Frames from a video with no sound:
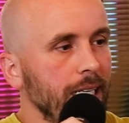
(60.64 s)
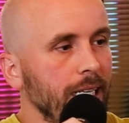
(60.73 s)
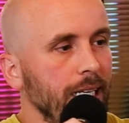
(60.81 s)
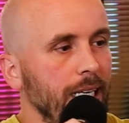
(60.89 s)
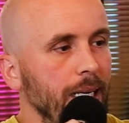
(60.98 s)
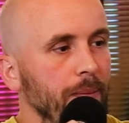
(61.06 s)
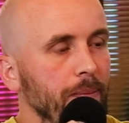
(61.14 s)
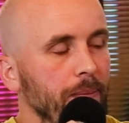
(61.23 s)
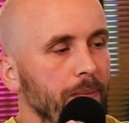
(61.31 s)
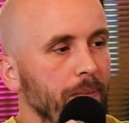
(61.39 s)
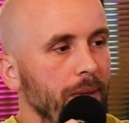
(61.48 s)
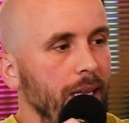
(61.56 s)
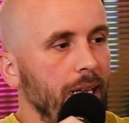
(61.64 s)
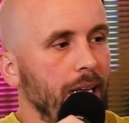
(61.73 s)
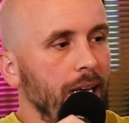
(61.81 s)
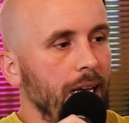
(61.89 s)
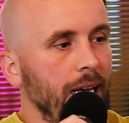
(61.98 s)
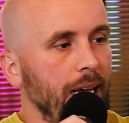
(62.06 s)
and
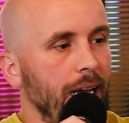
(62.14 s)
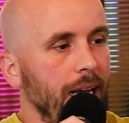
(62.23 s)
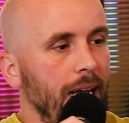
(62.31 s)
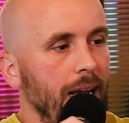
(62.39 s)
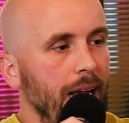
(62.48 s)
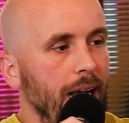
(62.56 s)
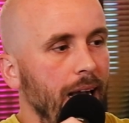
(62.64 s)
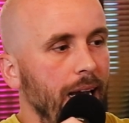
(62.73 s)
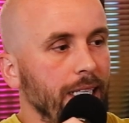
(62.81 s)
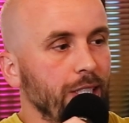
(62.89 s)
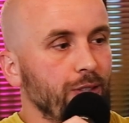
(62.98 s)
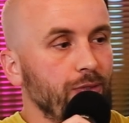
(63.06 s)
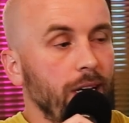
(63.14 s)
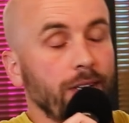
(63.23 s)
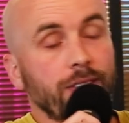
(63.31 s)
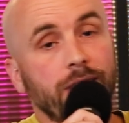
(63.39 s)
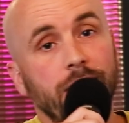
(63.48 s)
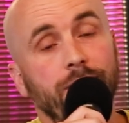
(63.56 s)
it's
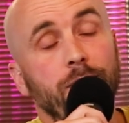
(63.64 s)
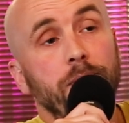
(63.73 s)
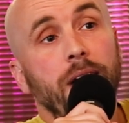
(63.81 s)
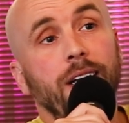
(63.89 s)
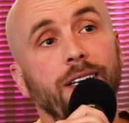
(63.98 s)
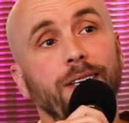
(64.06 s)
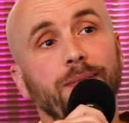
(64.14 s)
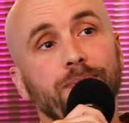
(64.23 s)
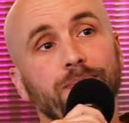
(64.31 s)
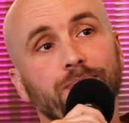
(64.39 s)
around Steven Bartlett